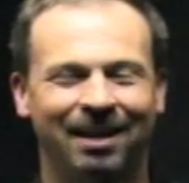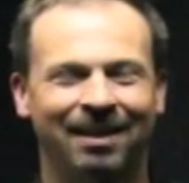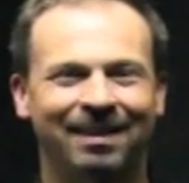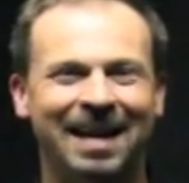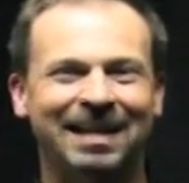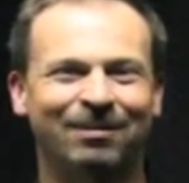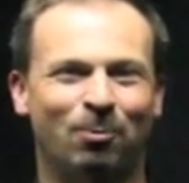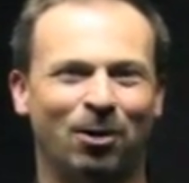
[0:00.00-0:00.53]

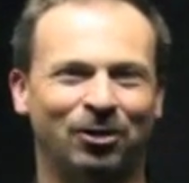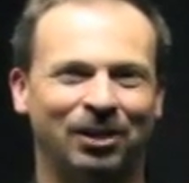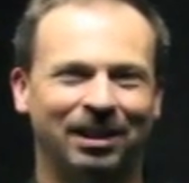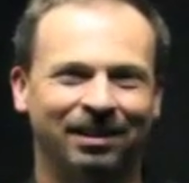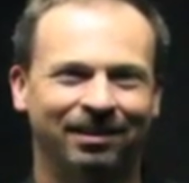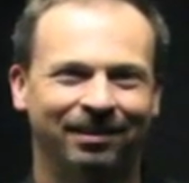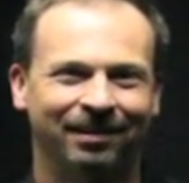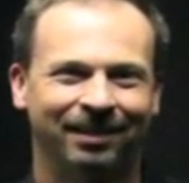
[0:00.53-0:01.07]
Thanks for
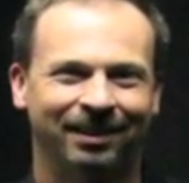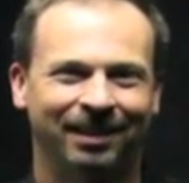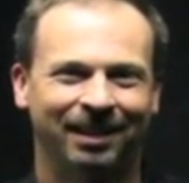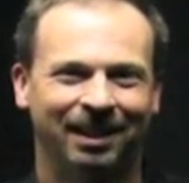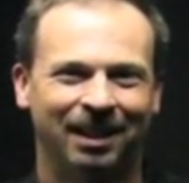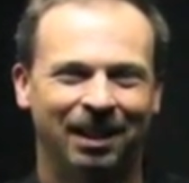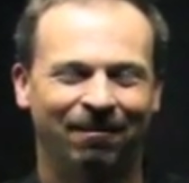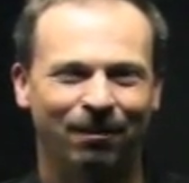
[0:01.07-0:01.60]
watching.
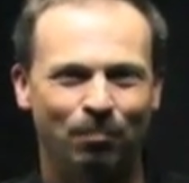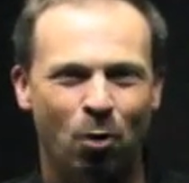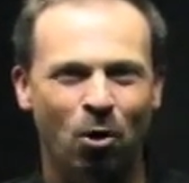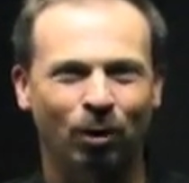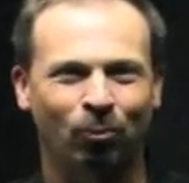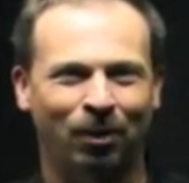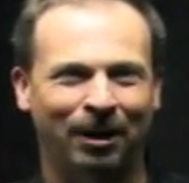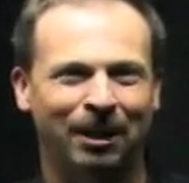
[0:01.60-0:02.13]
For
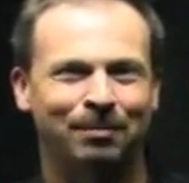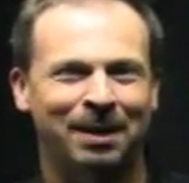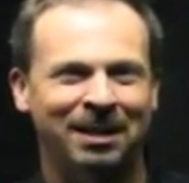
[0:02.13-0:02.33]
more curriculum